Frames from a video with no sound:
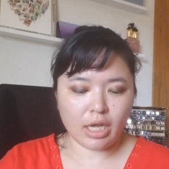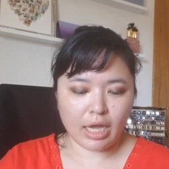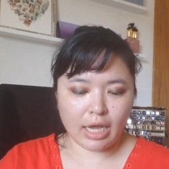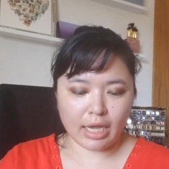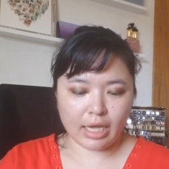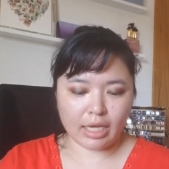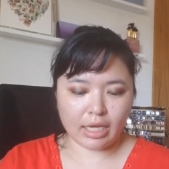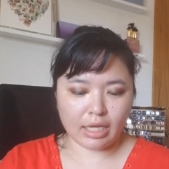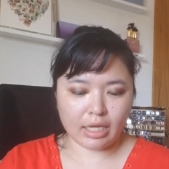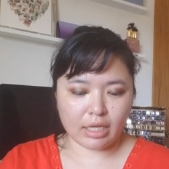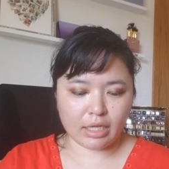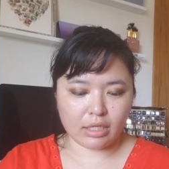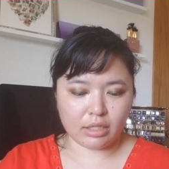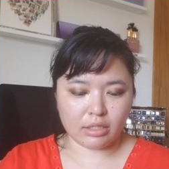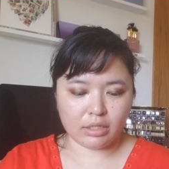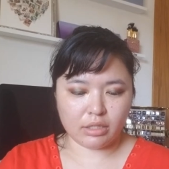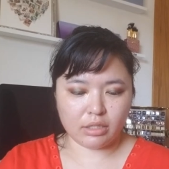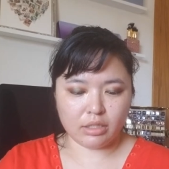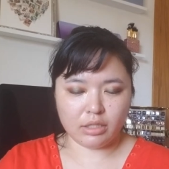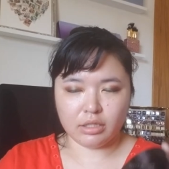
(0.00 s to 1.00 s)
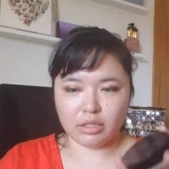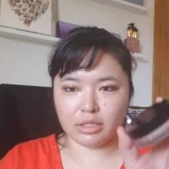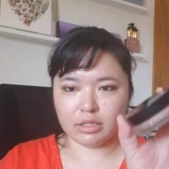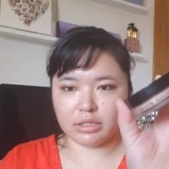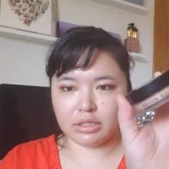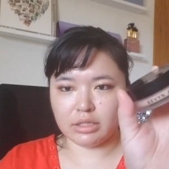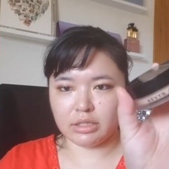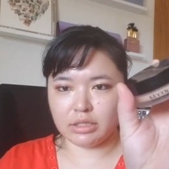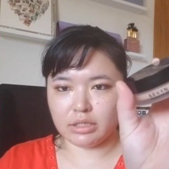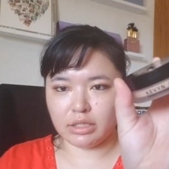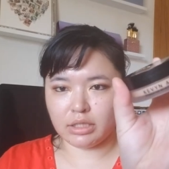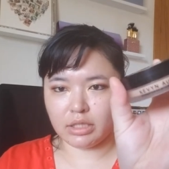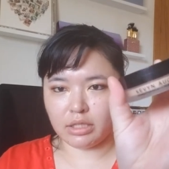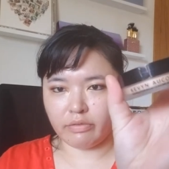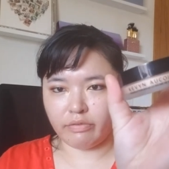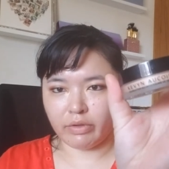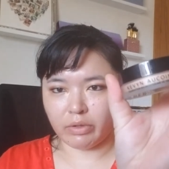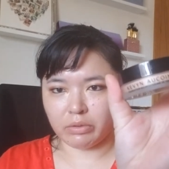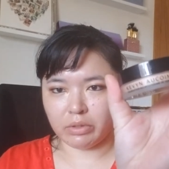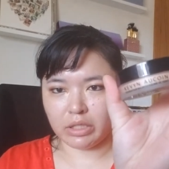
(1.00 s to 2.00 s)
And this is the
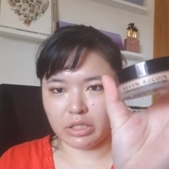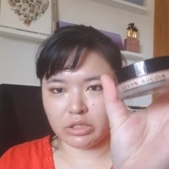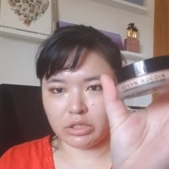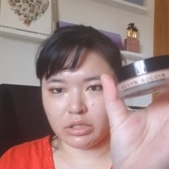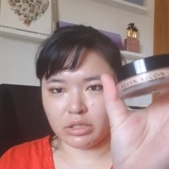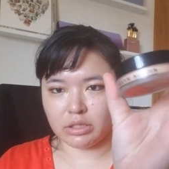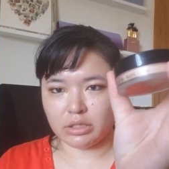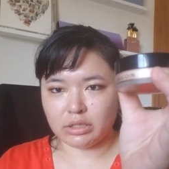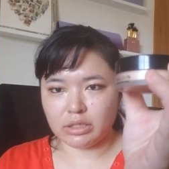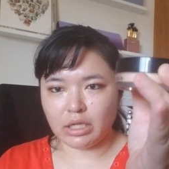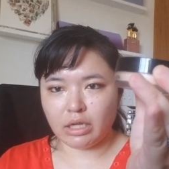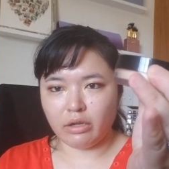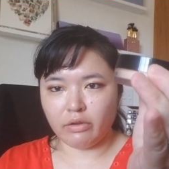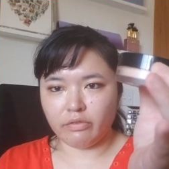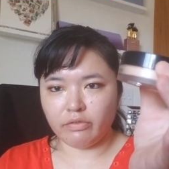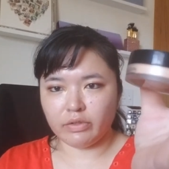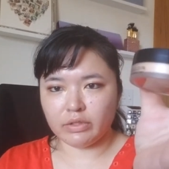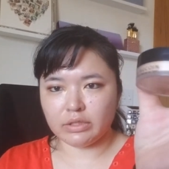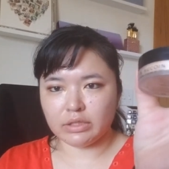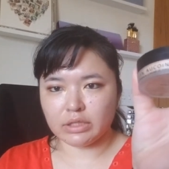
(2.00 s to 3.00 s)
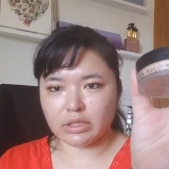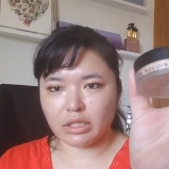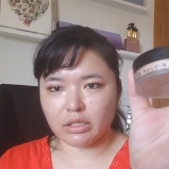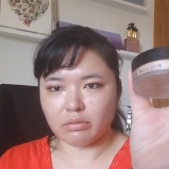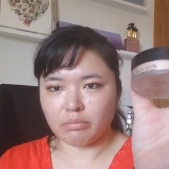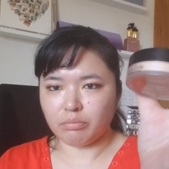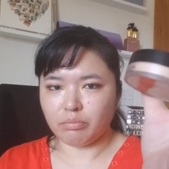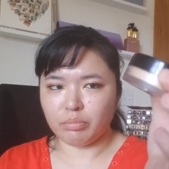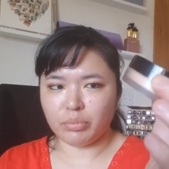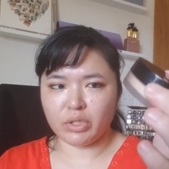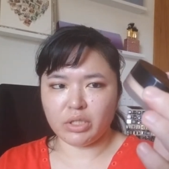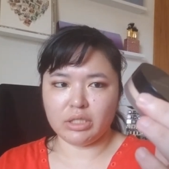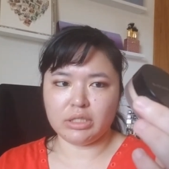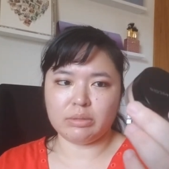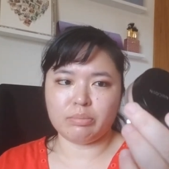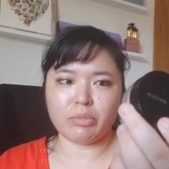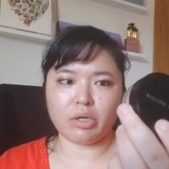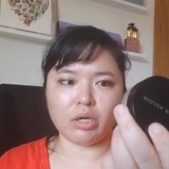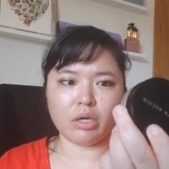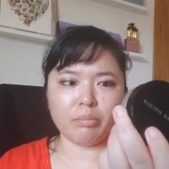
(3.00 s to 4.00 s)
foundation itself. It's pretty
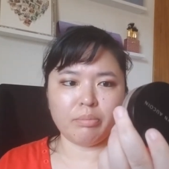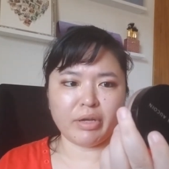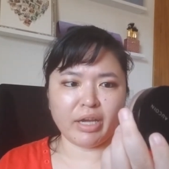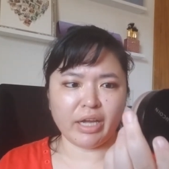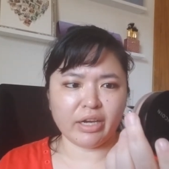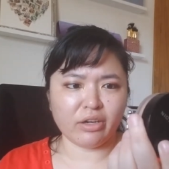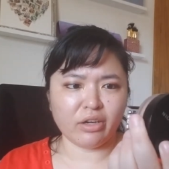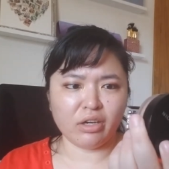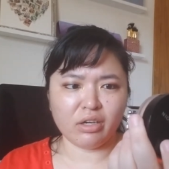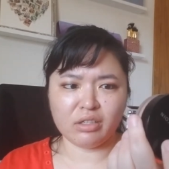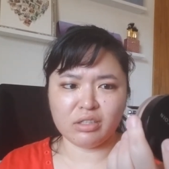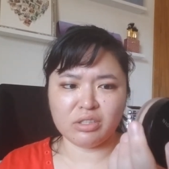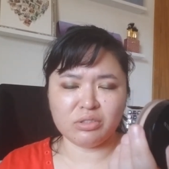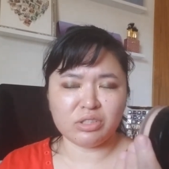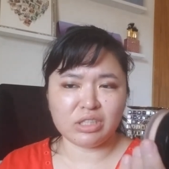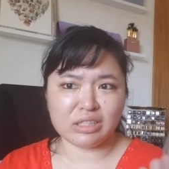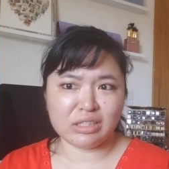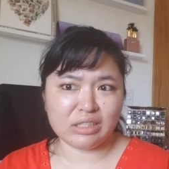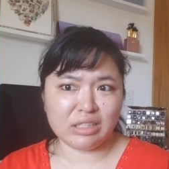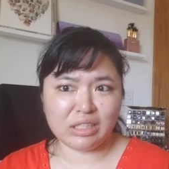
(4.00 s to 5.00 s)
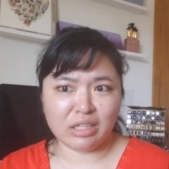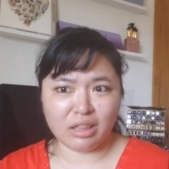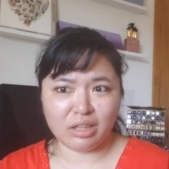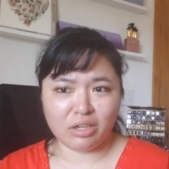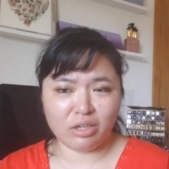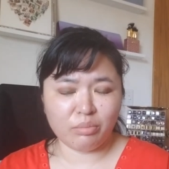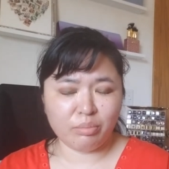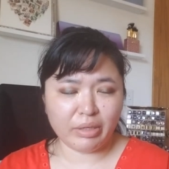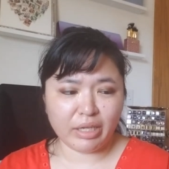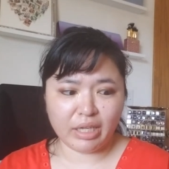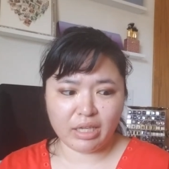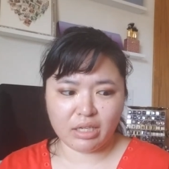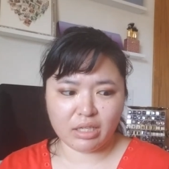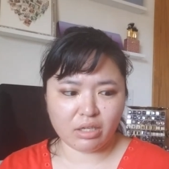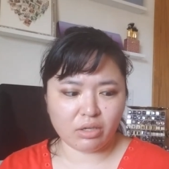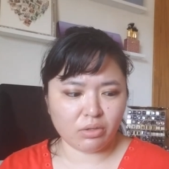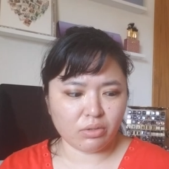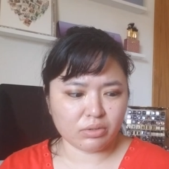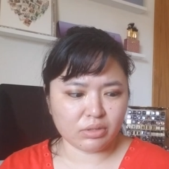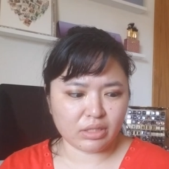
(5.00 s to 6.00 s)
small, but I heard you just need a little bit and it
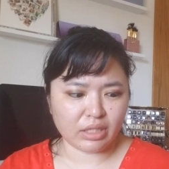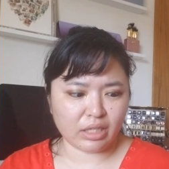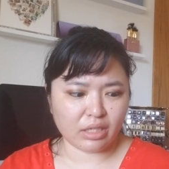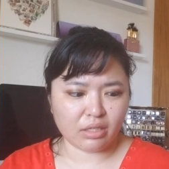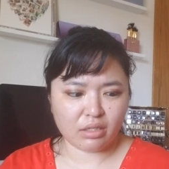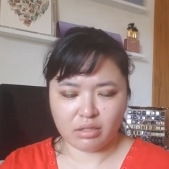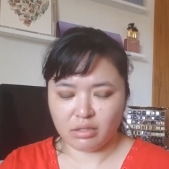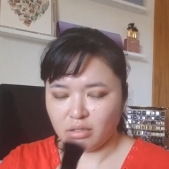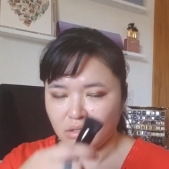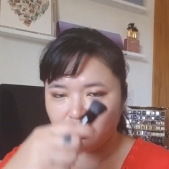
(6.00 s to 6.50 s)
goes like